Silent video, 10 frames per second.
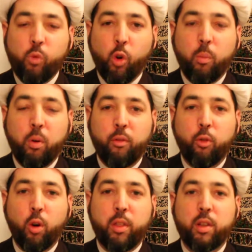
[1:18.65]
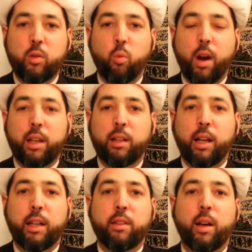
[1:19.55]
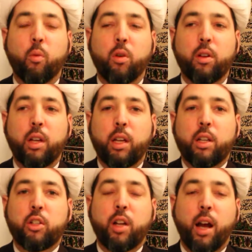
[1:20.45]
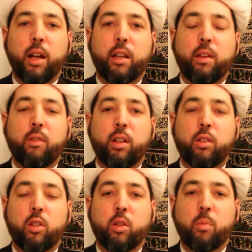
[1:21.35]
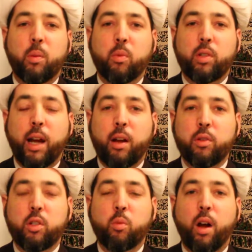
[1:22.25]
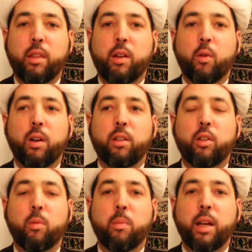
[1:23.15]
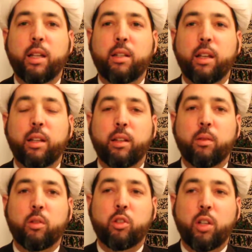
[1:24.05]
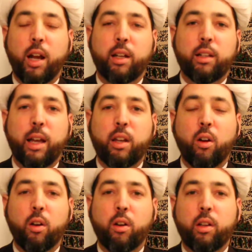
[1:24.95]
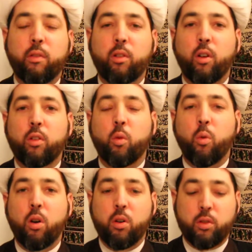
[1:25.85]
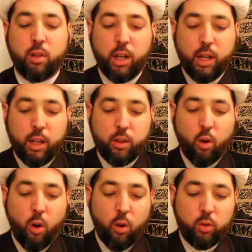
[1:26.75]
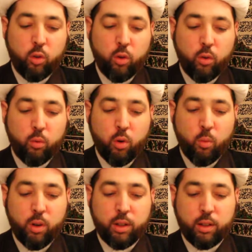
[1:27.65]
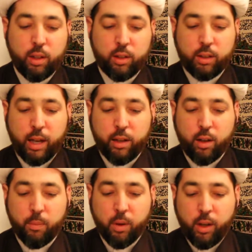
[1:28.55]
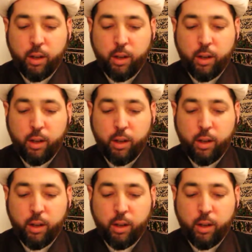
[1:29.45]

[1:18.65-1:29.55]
or put forth this white light that would shine even into the people's houses while they were in their bed, and shine light even on the walls. Their whole room would light up.